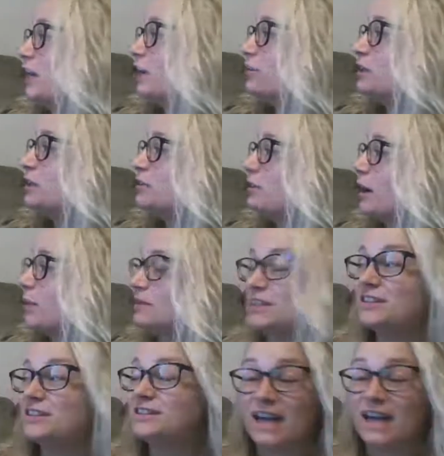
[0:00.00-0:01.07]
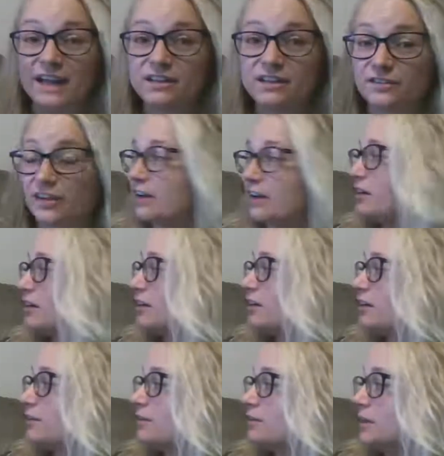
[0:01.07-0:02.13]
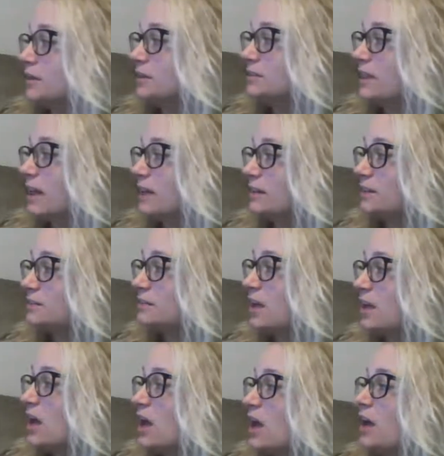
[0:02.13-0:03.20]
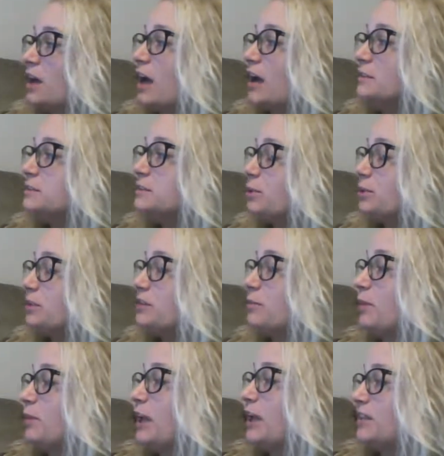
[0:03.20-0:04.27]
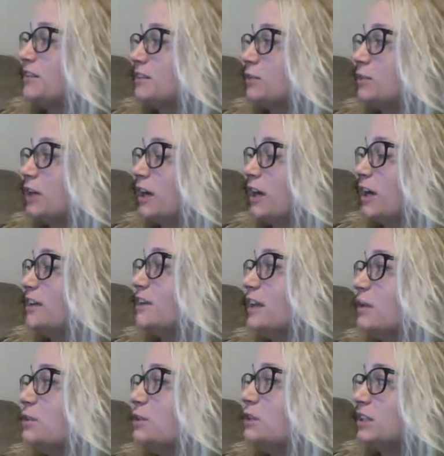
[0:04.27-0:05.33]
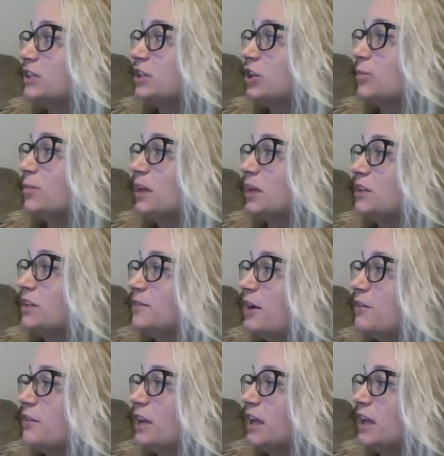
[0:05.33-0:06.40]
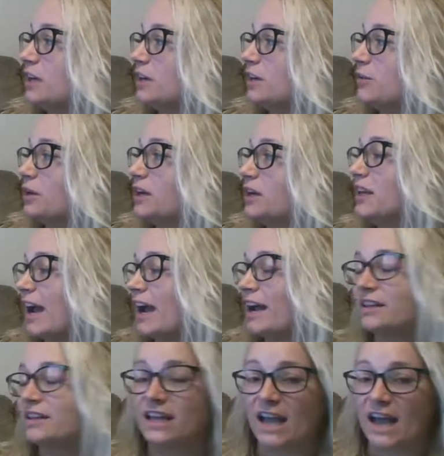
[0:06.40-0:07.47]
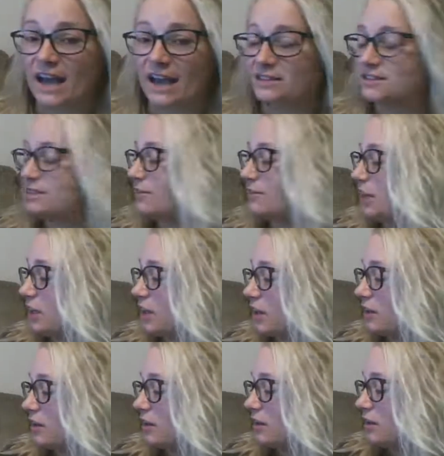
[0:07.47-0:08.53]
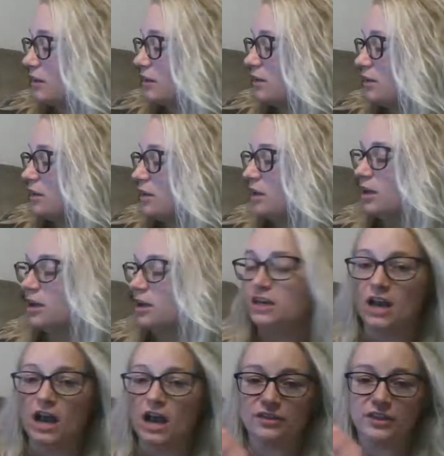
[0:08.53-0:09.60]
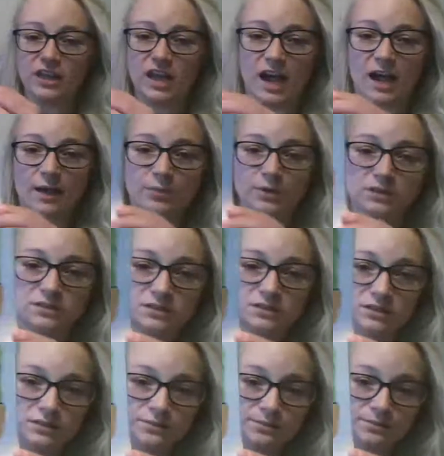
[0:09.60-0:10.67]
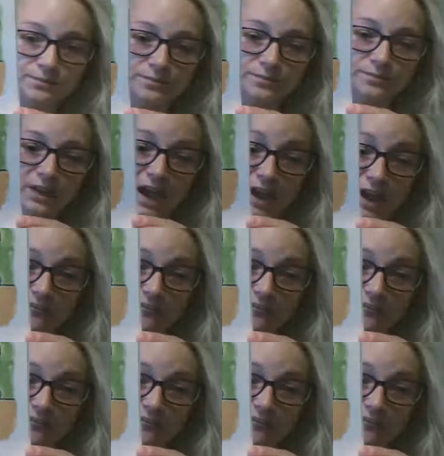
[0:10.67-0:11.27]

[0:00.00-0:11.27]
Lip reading: will erupt at the science fair, Pete says. Gus pours baking soda and liquid dish soap into the volcano, and Callie adds the vinegar. Nothing happens. At